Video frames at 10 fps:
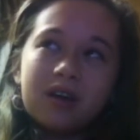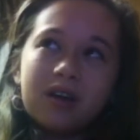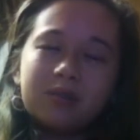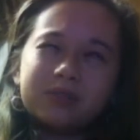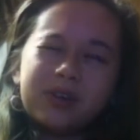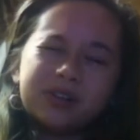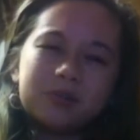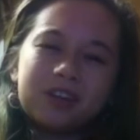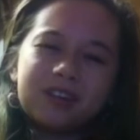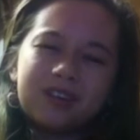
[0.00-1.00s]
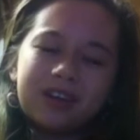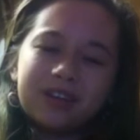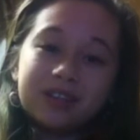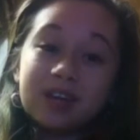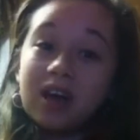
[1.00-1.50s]
Um, so I spent
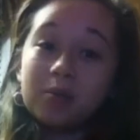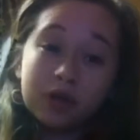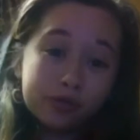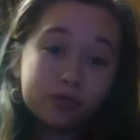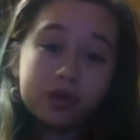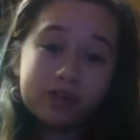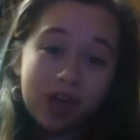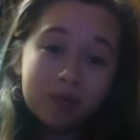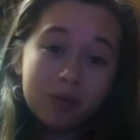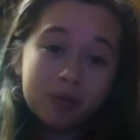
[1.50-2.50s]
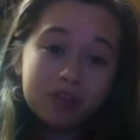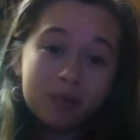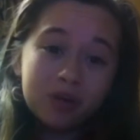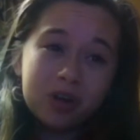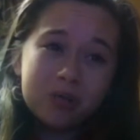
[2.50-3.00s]
like the time I would have had my
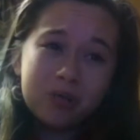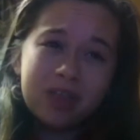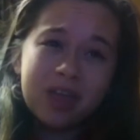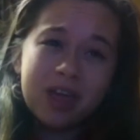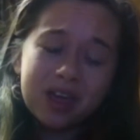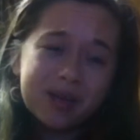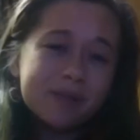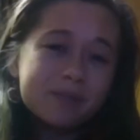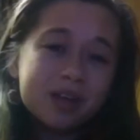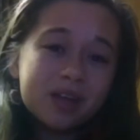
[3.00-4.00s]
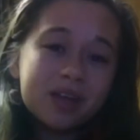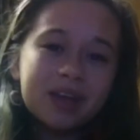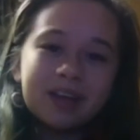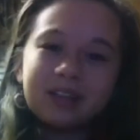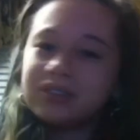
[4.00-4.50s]
birthday party with him
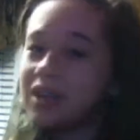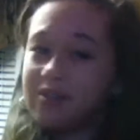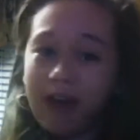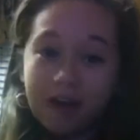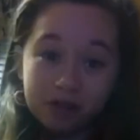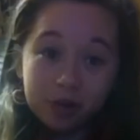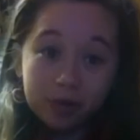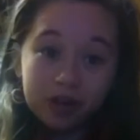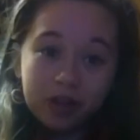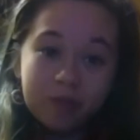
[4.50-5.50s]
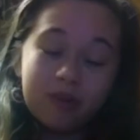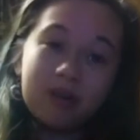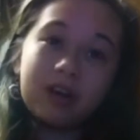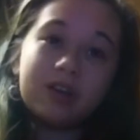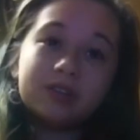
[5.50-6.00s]
instead of having a birthday
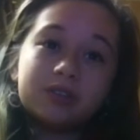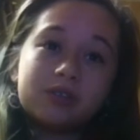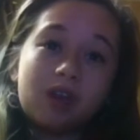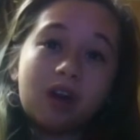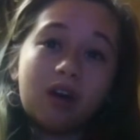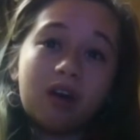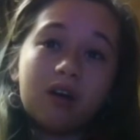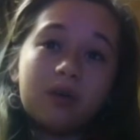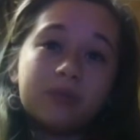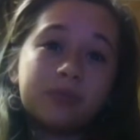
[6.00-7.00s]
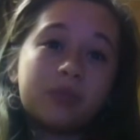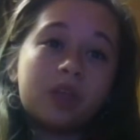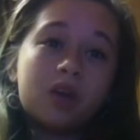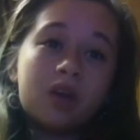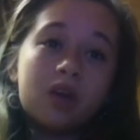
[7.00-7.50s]
party. So yeah.
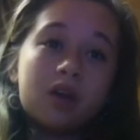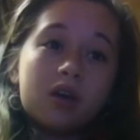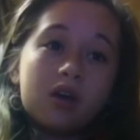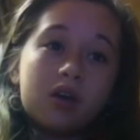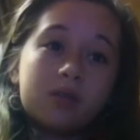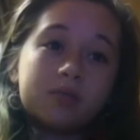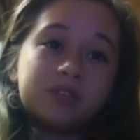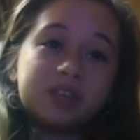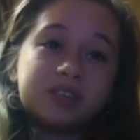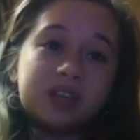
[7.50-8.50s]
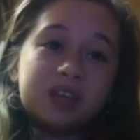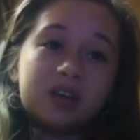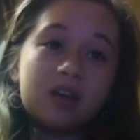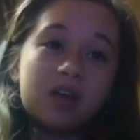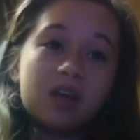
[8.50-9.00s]
Um,
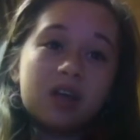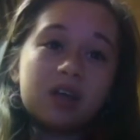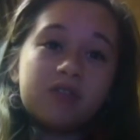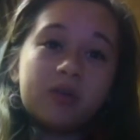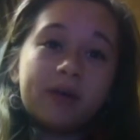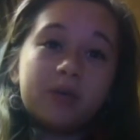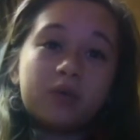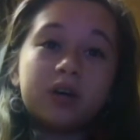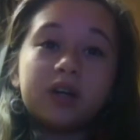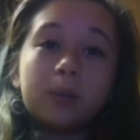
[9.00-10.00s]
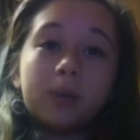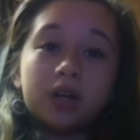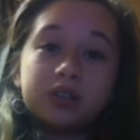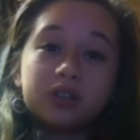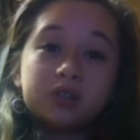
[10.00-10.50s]
16. If you had one
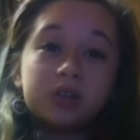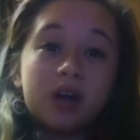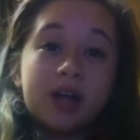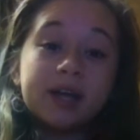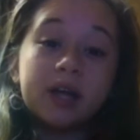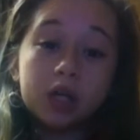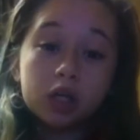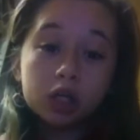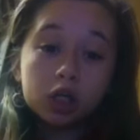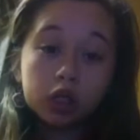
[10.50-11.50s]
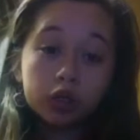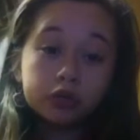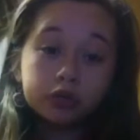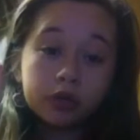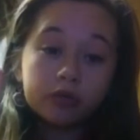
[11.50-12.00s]
personal,
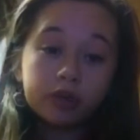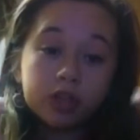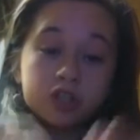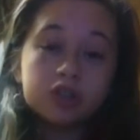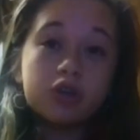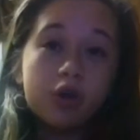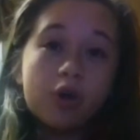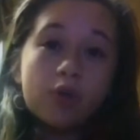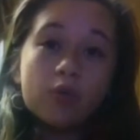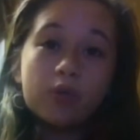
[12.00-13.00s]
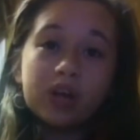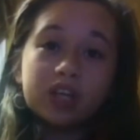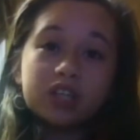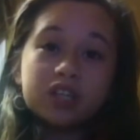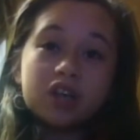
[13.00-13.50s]
selfish
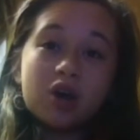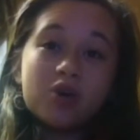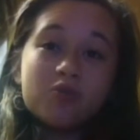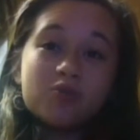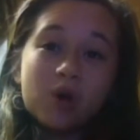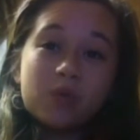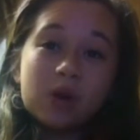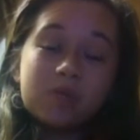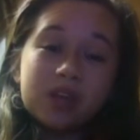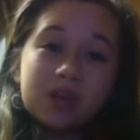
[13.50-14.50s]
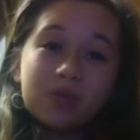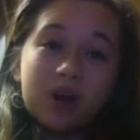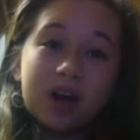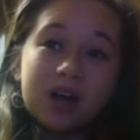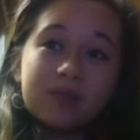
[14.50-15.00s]
wish, what would it be and
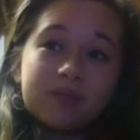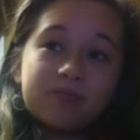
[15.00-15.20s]
why?